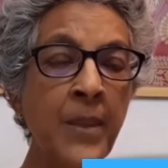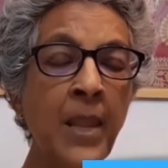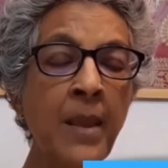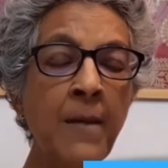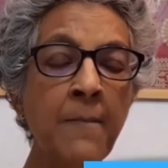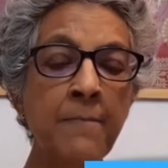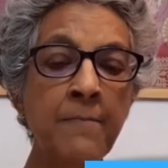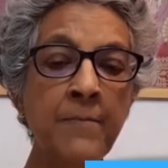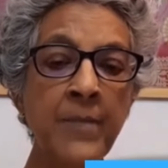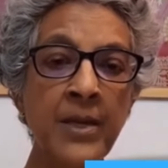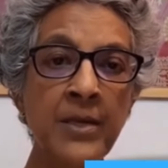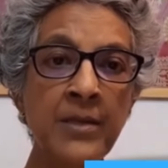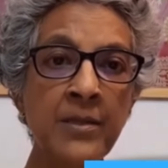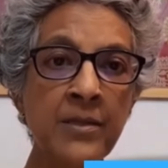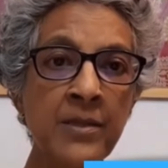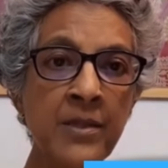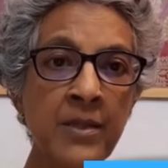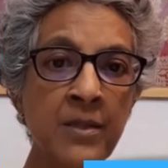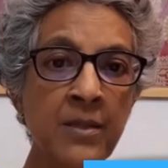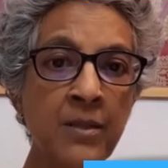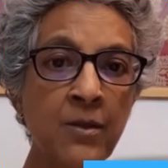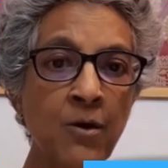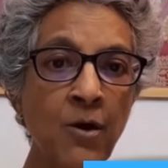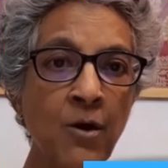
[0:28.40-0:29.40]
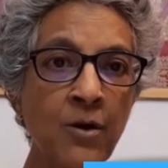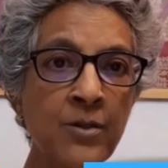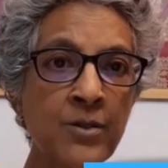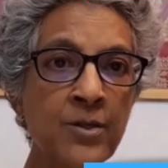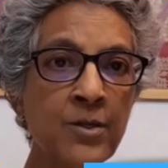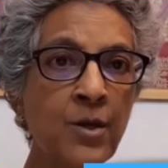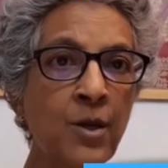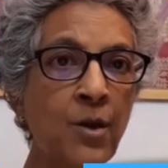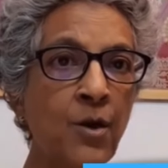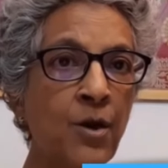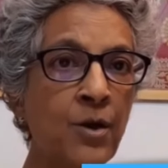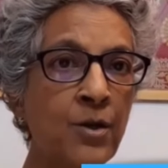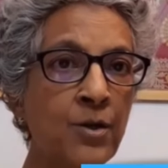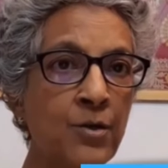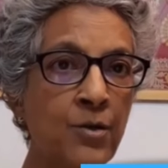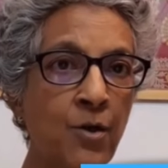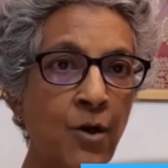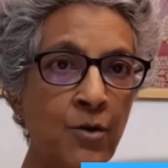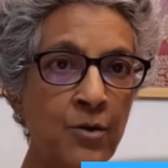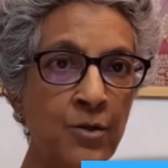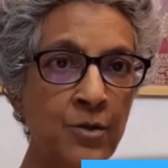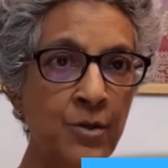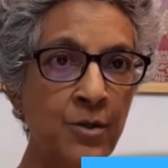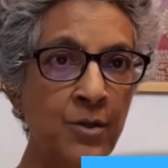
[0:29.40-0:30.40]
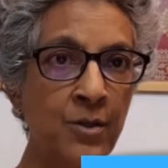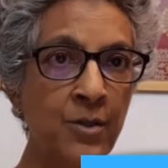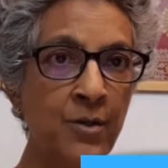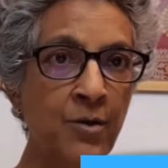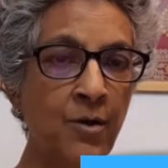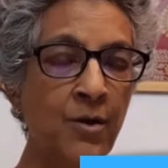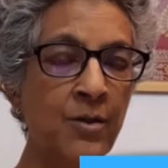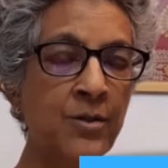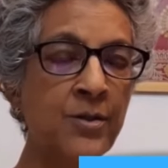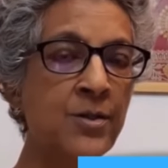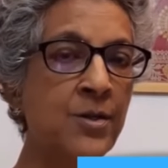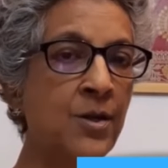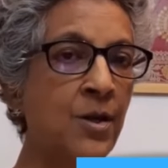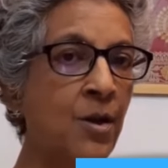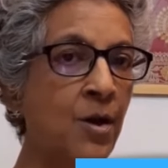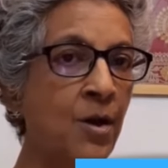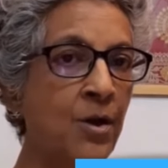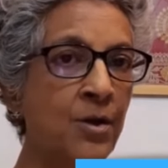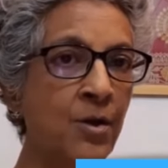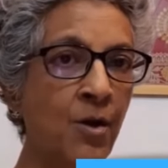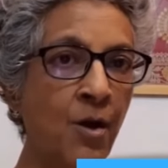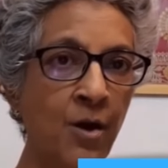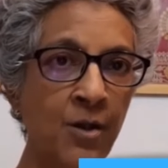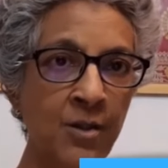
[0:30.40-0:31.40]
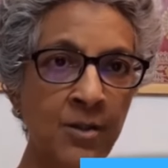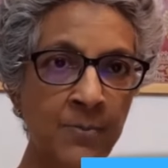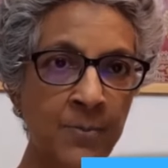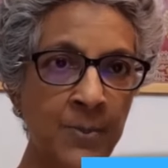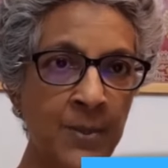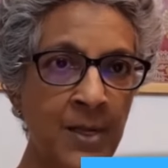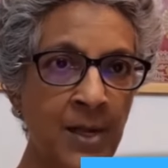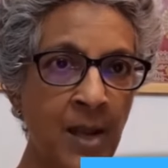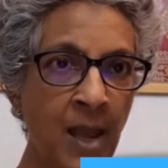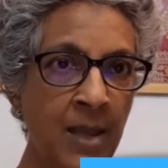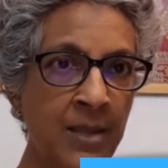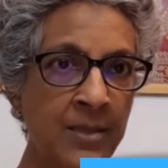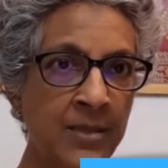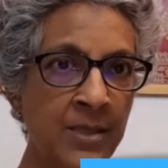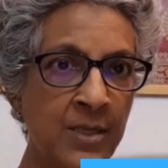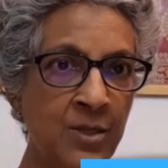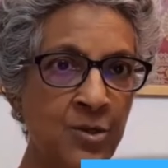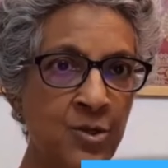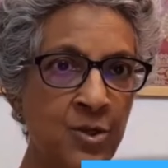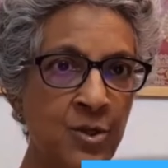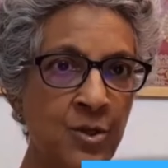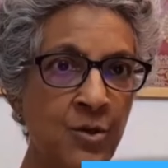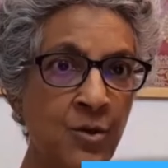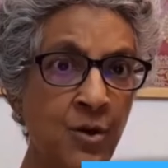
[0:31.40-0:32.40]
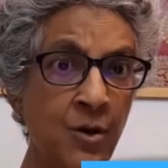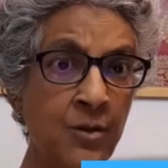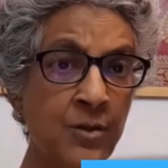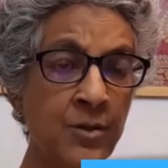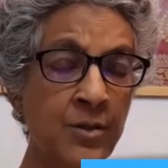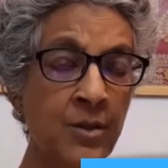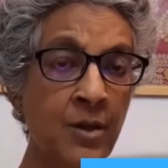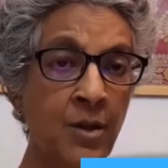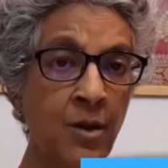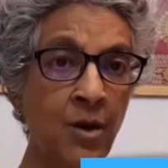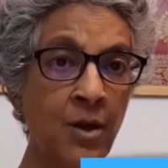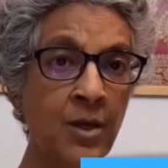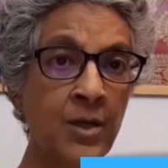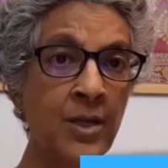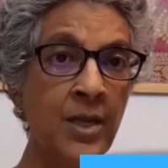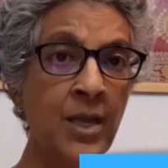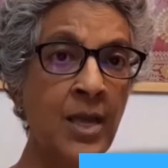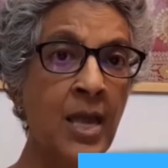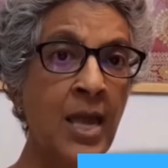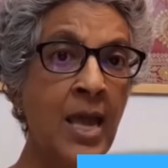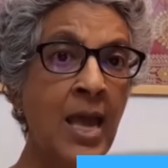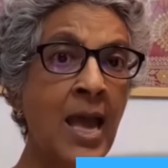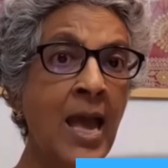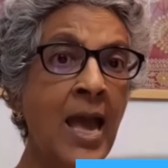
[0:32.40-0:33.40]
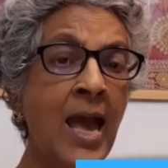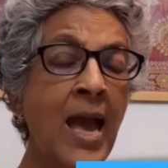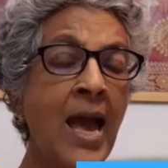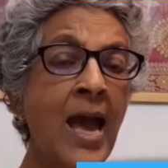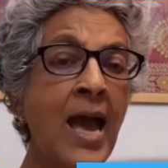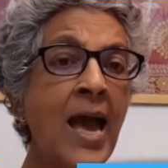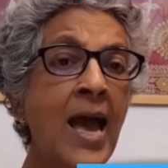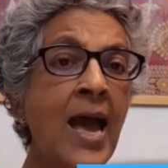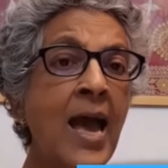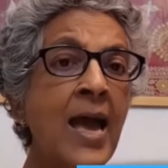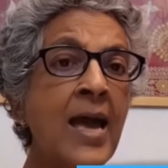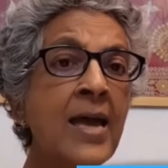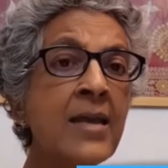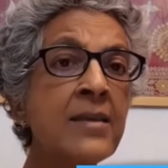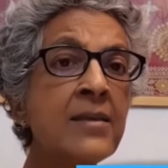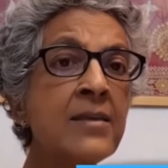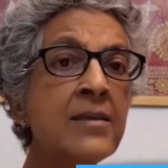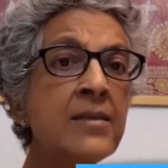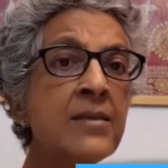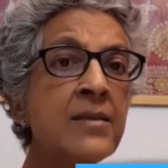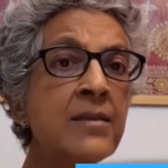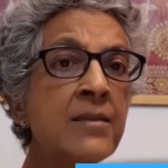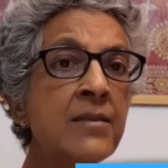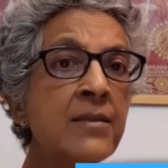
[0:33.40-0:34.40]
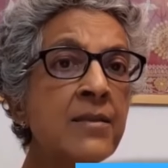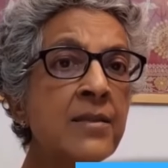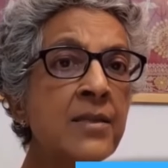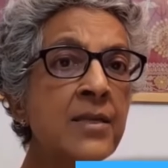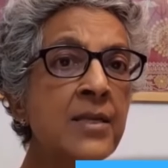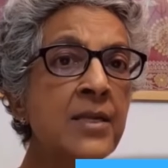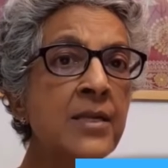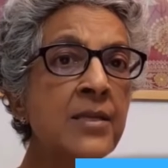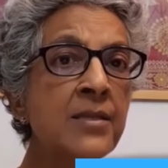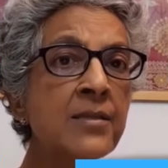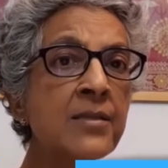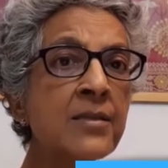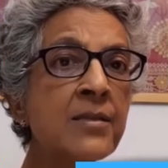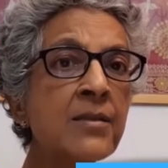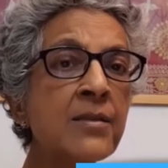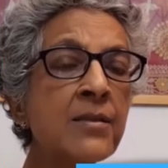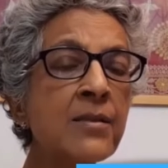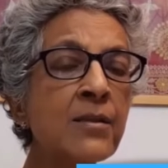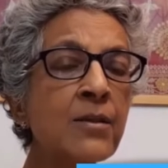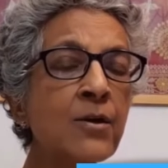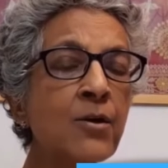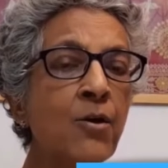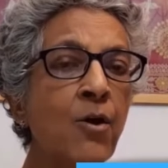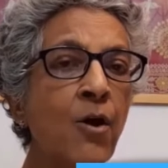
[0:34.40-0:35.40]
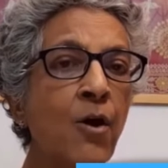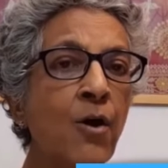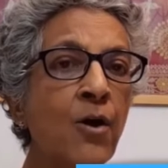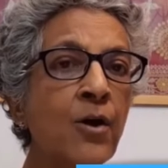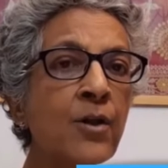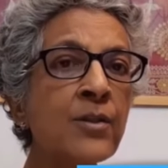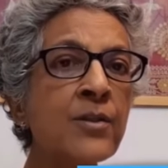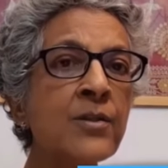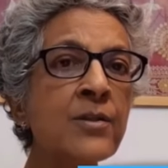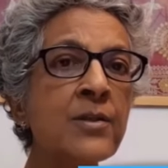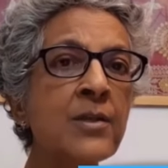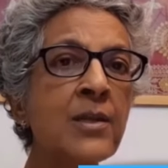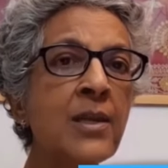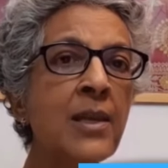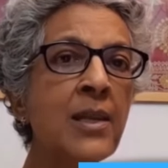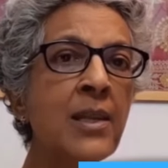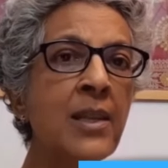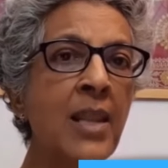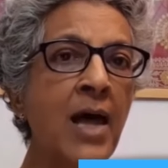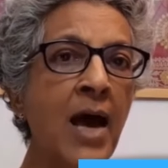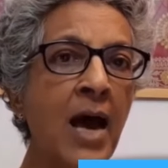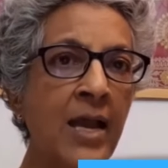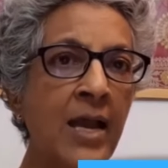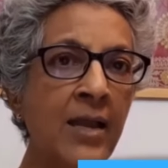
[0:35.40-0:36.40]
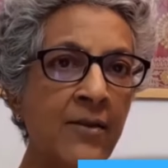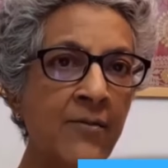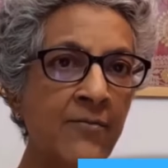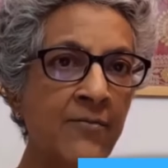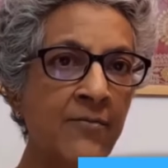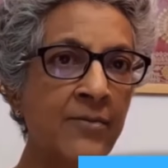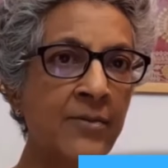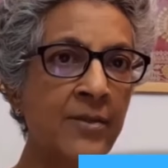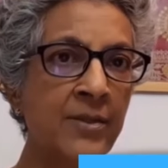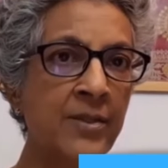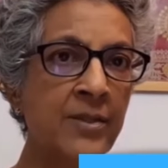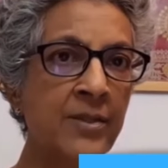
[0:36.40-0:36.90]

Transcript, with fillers: Medicines cost a lot, doctors cost a lot, hospitalization costs a lot, and diseases cost lives.